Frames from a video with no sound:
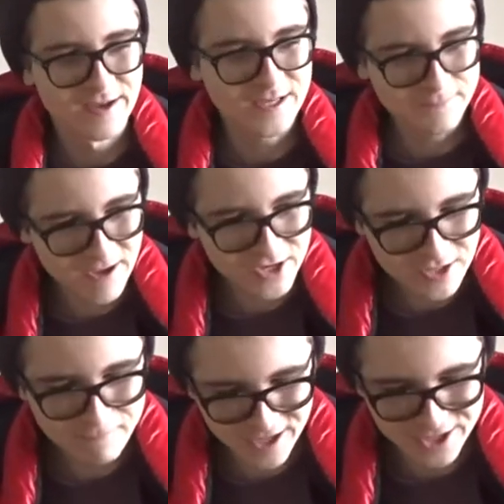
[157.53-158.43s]

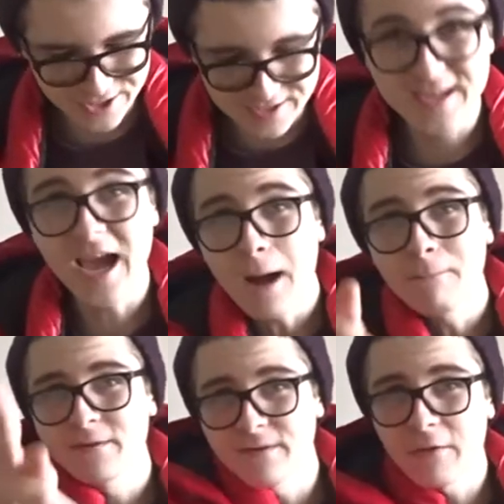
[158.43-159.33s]
Especially pictures. They can
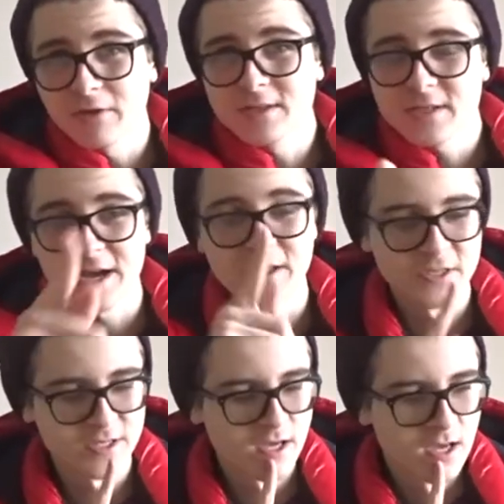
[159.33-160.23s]
be very
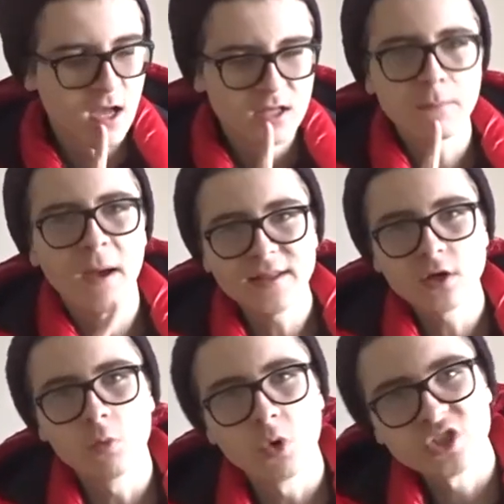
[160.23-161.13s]
intense. Depending
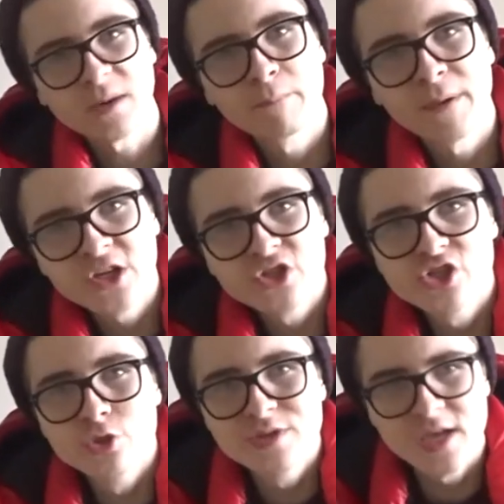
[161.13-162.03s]
on what type of
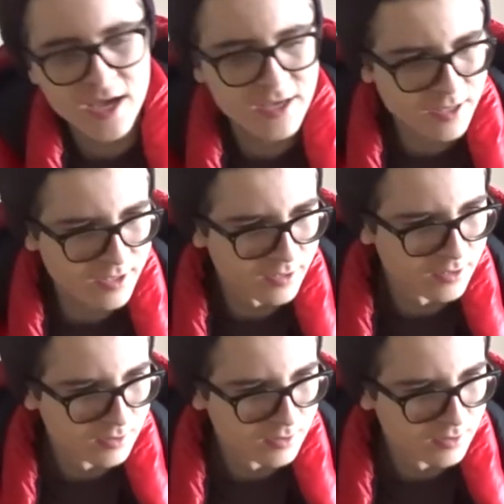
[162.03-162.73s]
pictures you take.